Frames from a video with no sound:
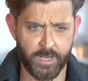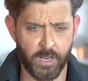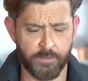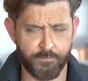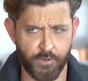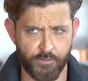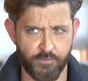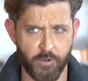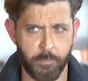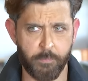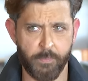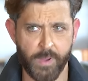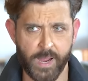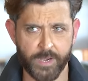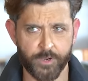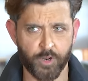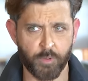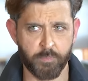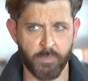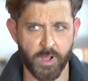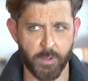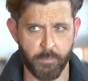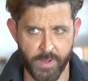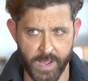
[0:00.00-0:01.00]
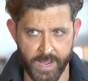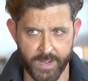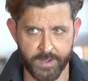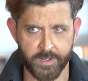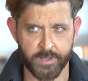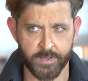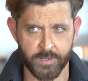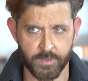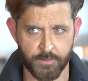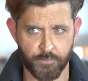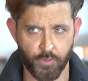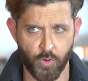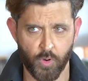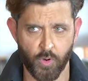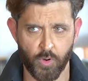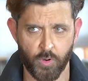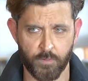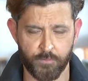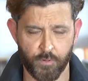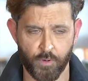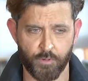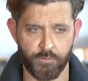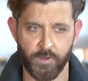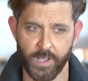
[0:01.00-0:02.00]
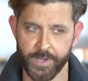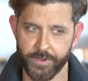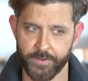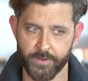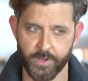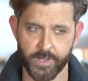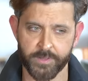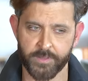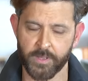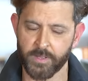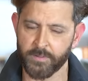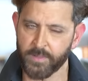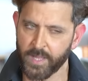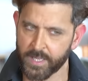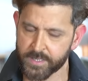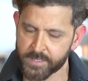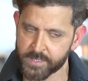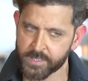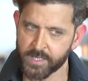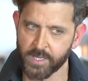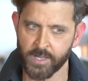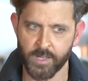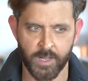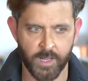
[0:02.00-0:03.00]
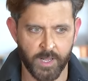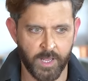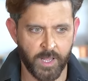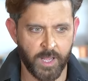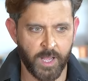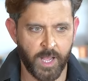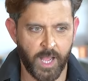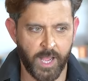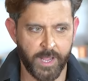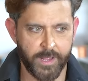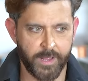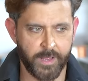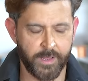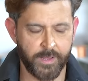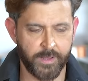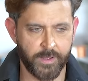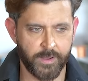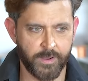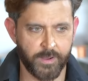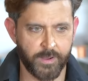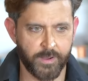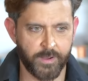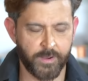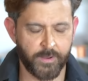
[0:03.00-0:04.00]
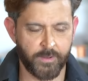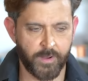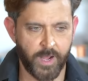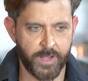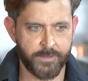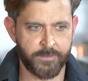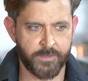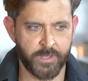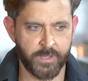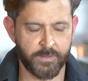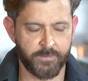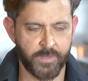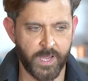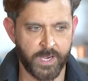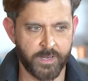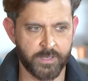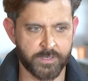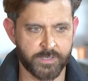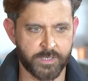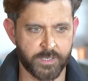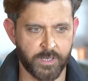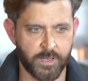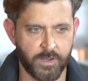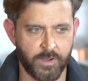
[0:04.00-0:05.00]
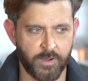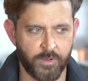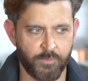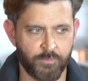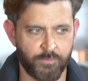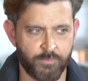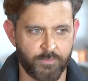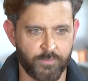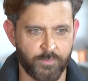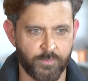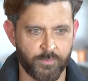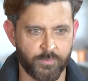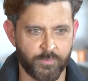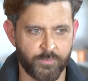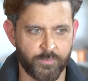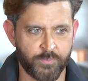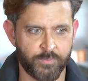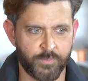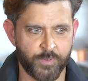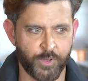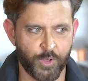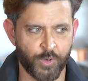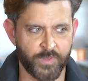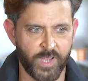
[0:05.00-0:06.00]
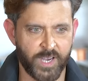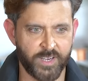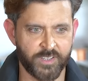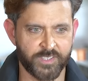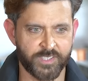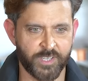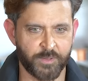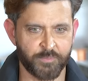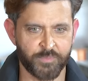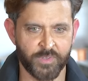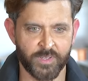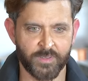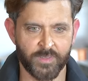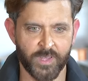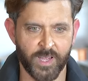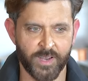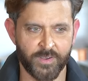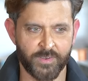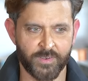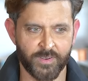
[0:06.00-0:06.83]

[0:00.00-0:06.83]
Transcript: enough of a pat on my back for fighter. I think that's I think that is something that is something